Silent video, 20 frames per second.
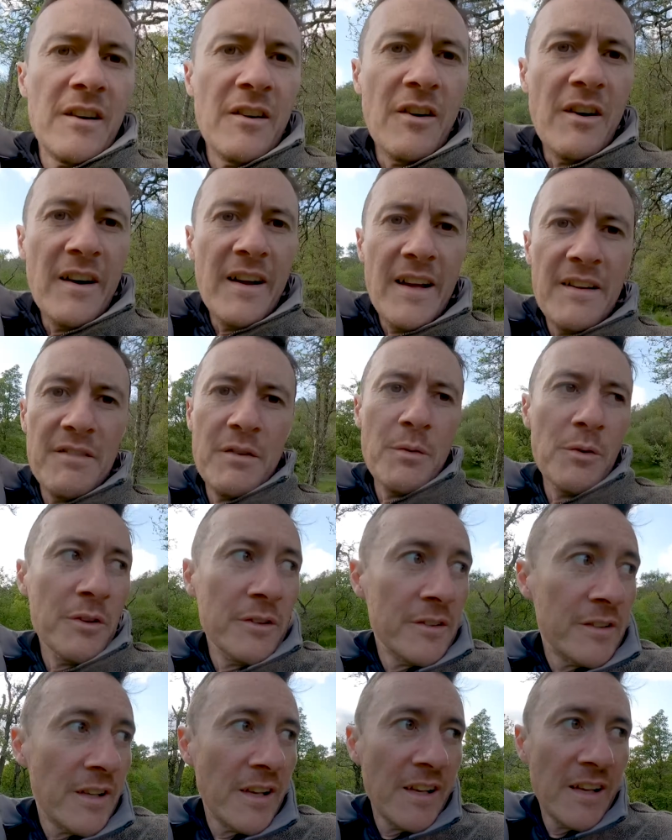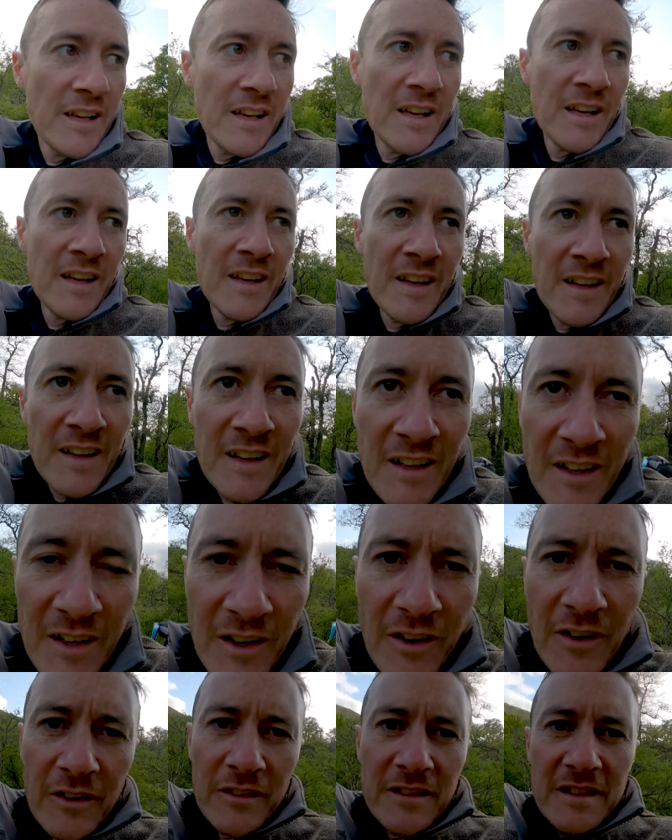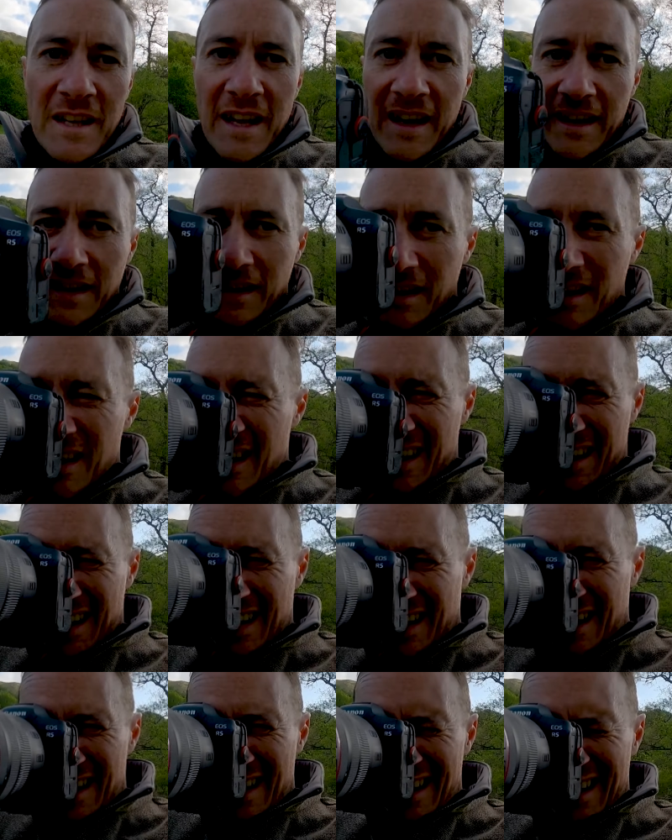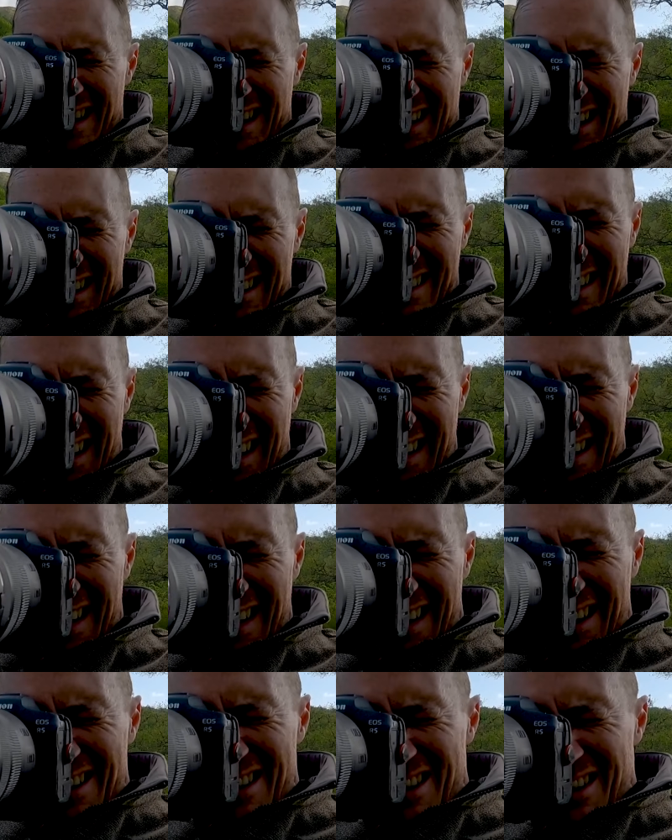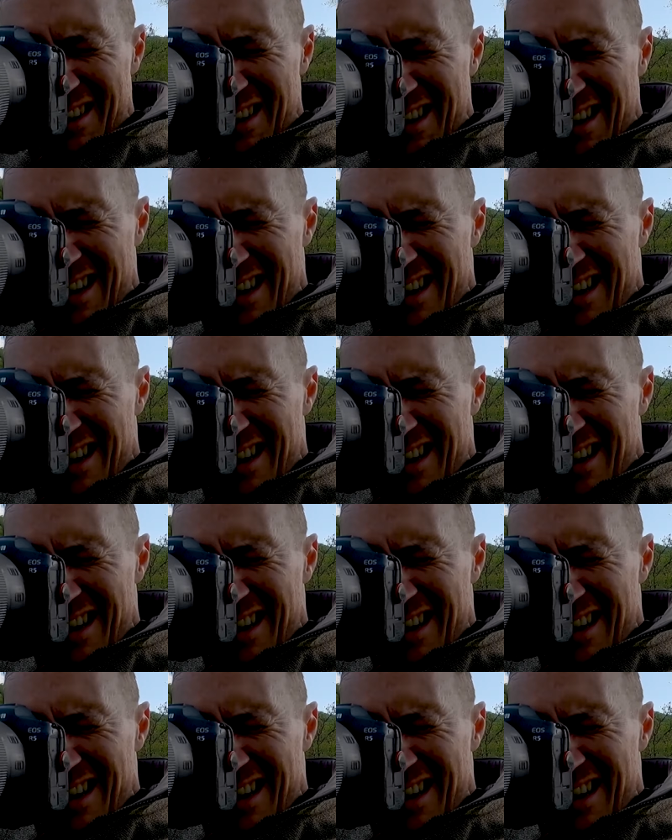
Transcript: oh, everyone's on tent. Tent action.